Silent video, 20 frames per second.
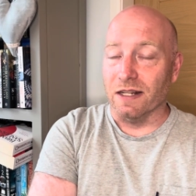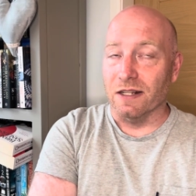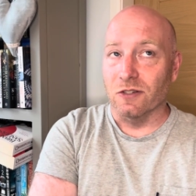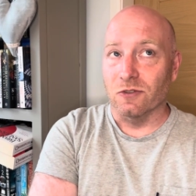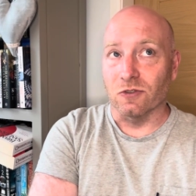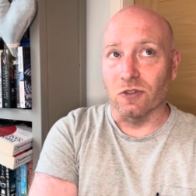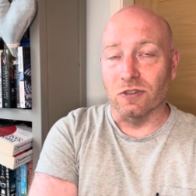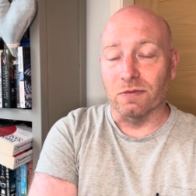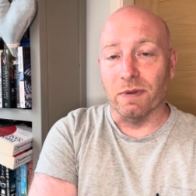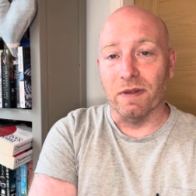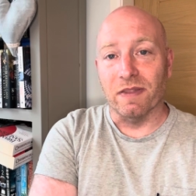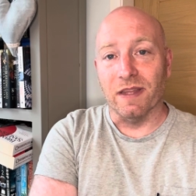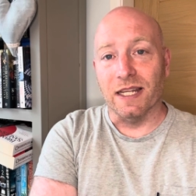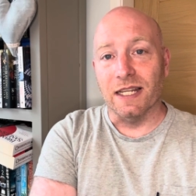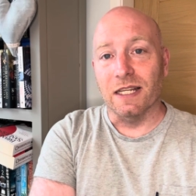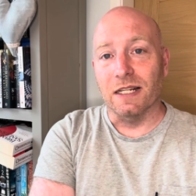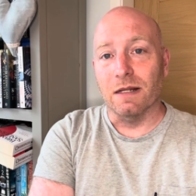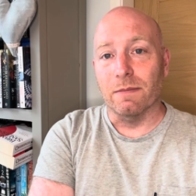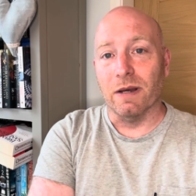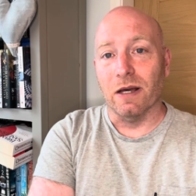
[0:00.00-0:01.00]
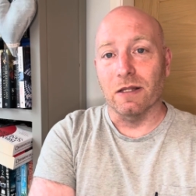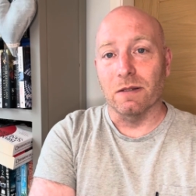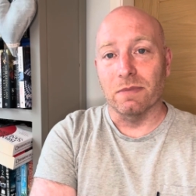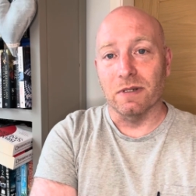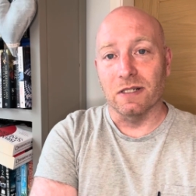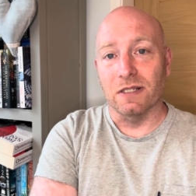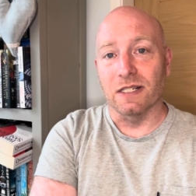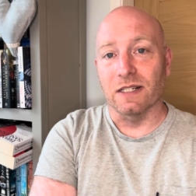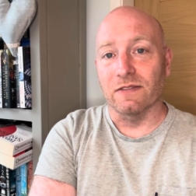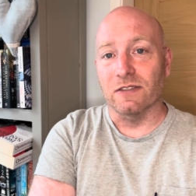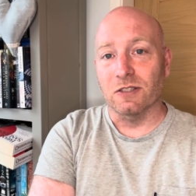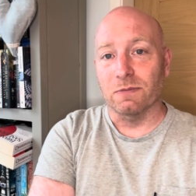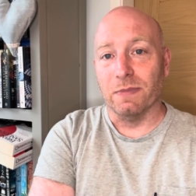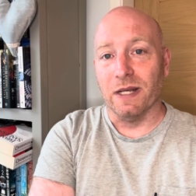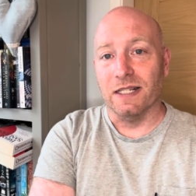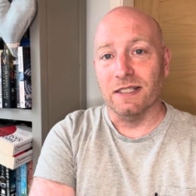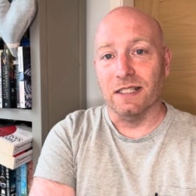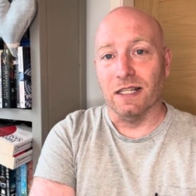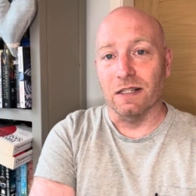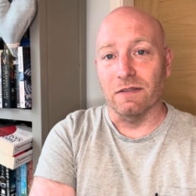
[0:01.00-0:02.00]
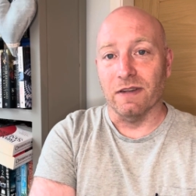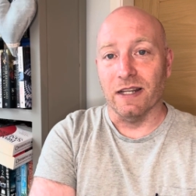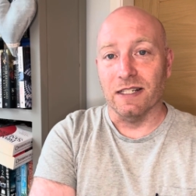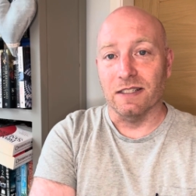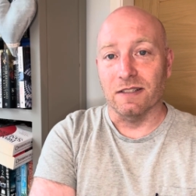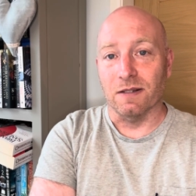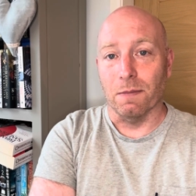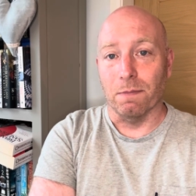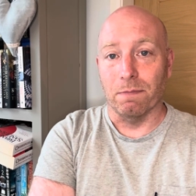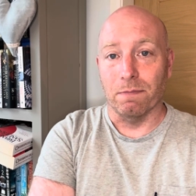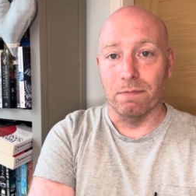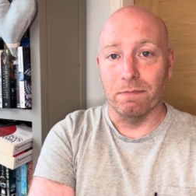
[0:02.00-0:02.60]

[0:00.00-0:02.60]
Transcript: So to be thinking about the building of a space elevator